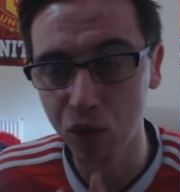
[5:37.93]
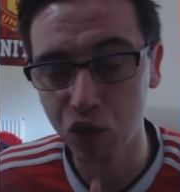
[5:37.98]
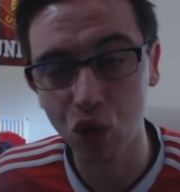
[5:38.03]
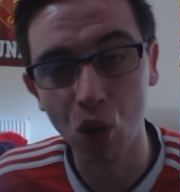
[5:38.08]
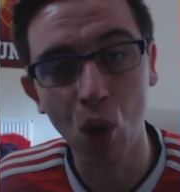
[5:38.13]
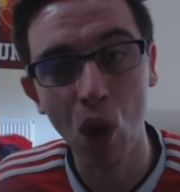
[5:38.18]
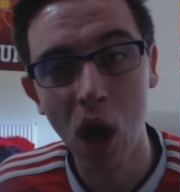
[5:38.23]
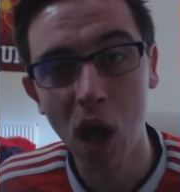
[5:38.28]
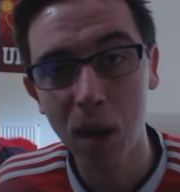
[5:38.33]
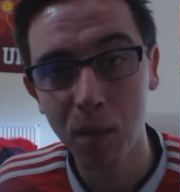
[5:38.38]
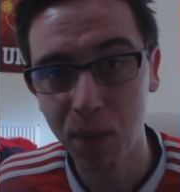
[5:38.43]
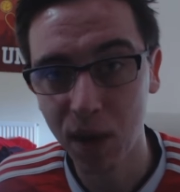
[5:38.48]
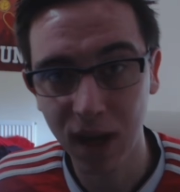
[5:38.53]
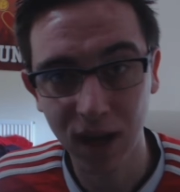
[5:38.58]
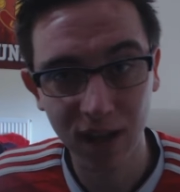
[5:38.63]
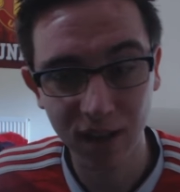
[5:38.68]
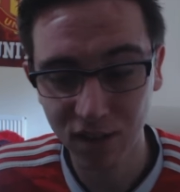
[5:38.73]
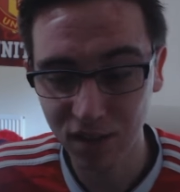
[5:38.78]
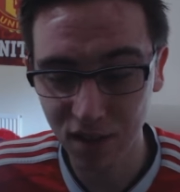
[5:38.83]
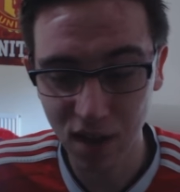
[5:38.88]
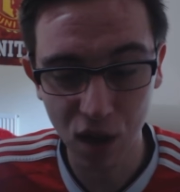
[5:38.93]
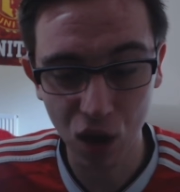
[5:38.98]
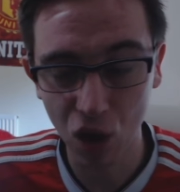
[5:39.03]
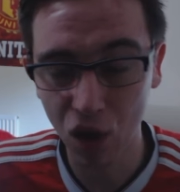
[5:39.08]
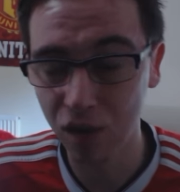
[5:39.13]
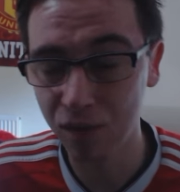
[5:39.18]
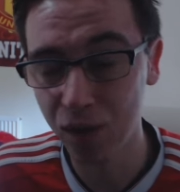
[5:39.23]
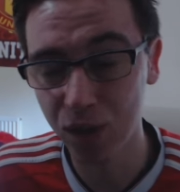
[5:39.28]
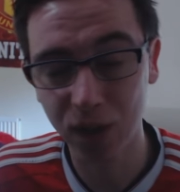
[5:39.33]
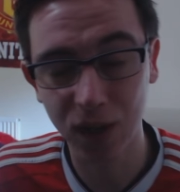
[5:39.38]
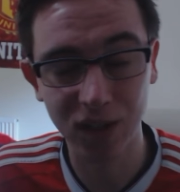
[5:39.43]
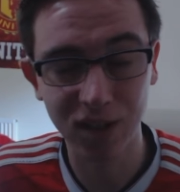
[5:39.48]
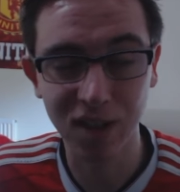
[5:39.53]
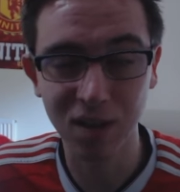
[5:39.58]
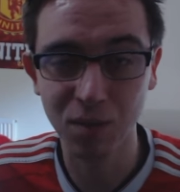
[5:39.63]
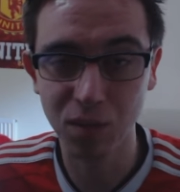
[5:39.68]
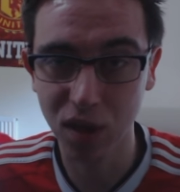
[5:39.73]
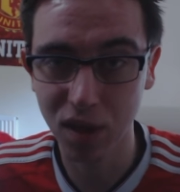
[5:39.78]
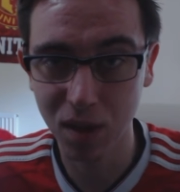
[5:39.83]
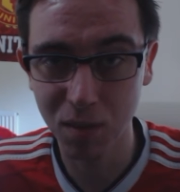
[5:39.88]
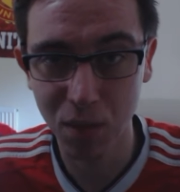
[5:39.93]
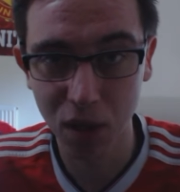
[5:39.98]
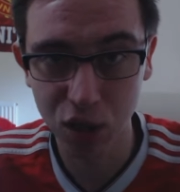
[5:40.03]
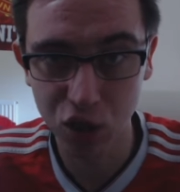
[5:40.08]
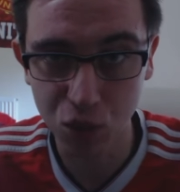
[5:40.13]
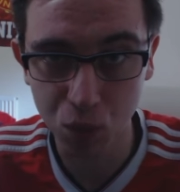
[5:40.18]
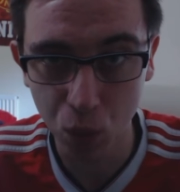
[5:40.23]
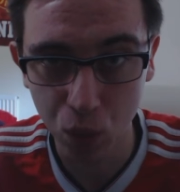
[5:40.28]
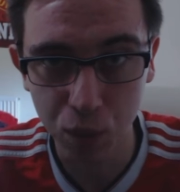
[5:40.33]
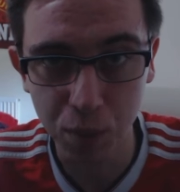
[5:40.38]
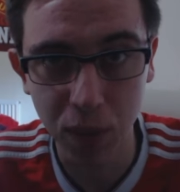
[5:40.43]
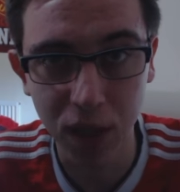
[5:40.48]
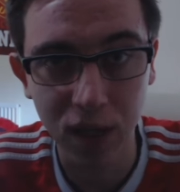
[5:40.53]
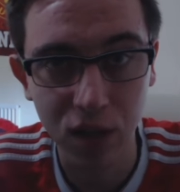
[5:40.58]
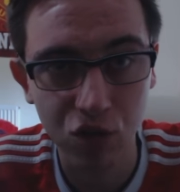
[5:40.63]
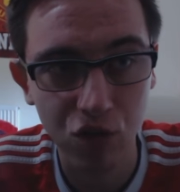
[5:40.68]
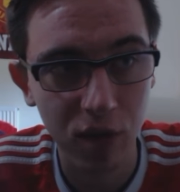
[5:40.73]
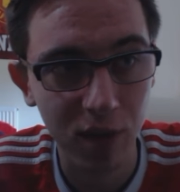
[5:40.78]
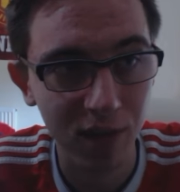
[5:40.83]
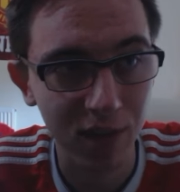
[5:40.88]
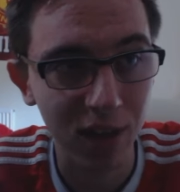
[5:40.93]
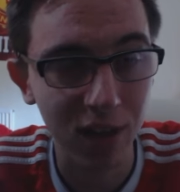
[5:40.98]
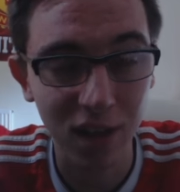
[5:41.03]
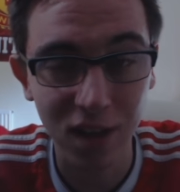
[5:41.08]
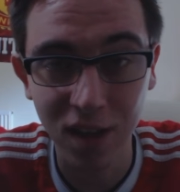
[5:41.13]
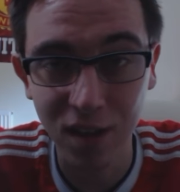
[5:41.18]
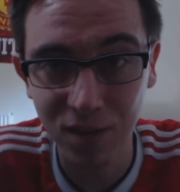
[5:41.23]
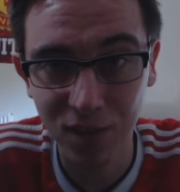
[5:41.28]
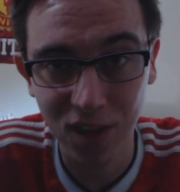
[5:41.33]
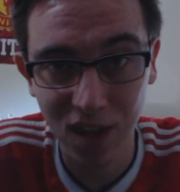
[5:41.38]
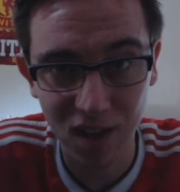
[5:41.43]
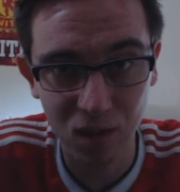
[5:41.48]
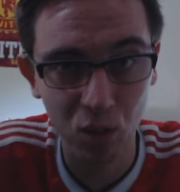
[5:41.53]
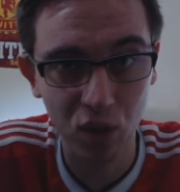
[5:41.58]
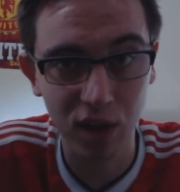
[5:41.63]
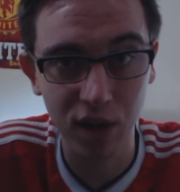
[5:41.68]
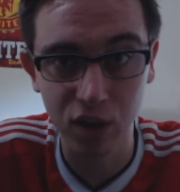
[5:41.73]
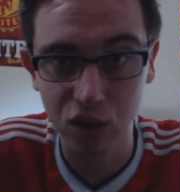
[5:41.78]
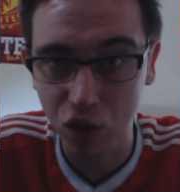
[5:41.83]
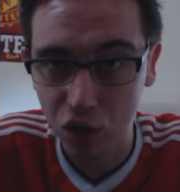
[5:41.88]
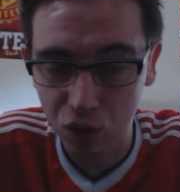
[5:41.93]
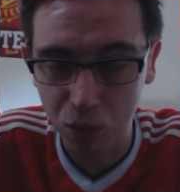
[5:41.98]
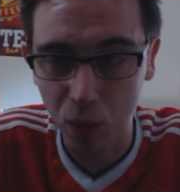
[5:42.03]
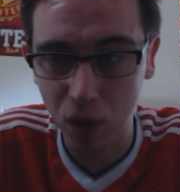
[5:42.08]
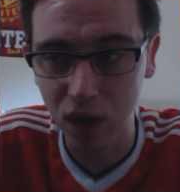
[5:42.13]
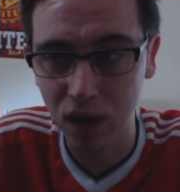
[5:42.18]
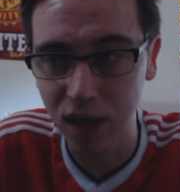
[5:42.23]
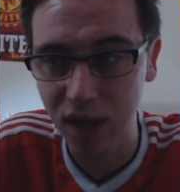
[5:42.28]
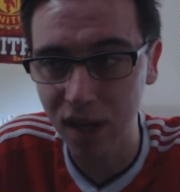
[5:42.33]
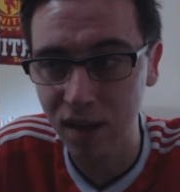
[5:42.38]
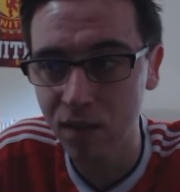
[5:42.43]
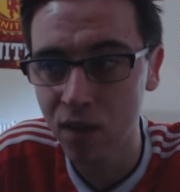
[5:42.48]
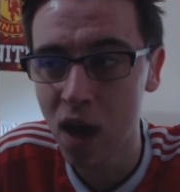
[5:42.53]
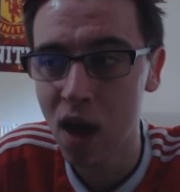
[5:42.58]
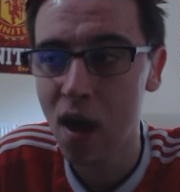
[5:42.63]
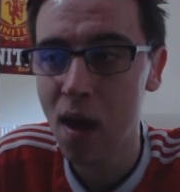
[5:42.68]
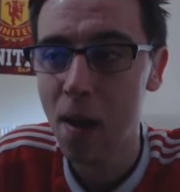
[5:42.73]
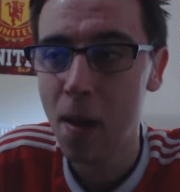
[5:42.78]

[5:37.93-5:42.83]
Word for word: So, Palace, a lot of other teams I imagine would be interested. And if Townsend does want to leave,